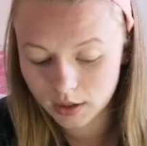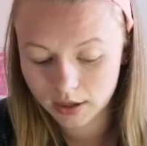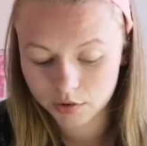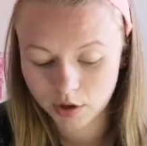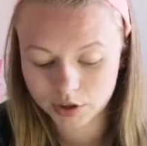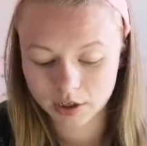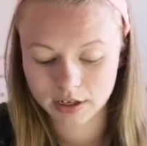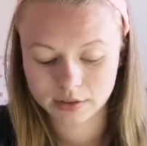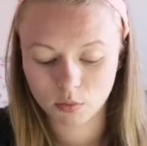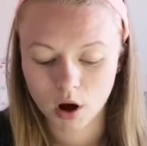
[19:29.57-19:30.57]
The next question
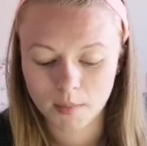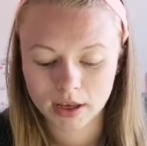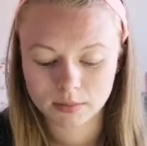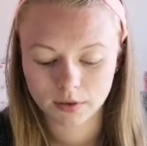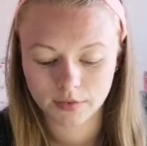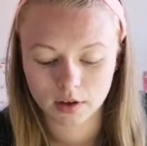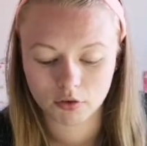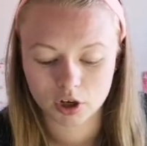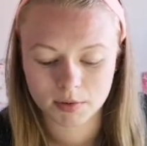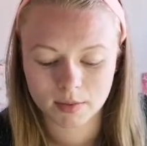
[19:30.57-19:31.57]
is, what makes me feel
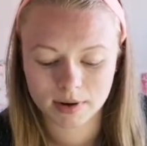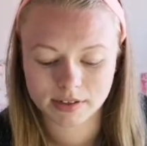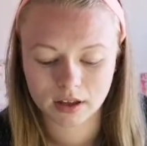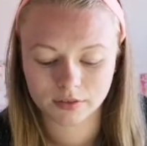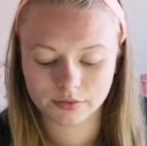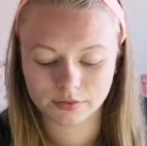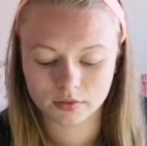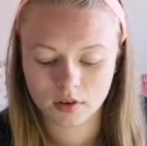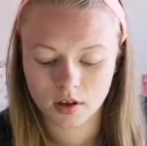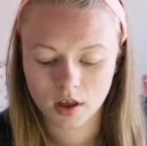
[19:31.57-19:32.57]
good about myself?
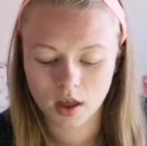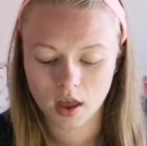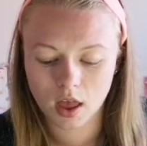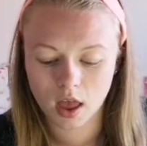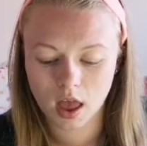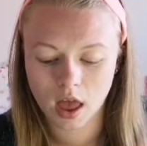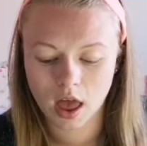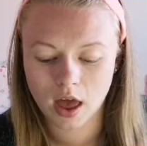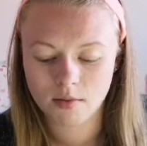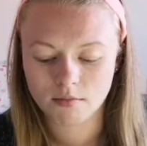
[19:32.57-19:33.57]

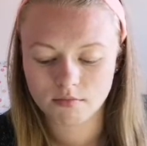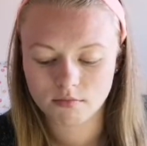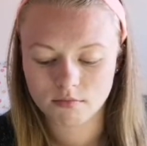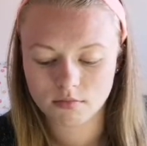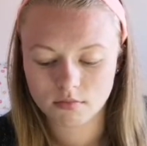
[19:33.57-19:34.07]
Um,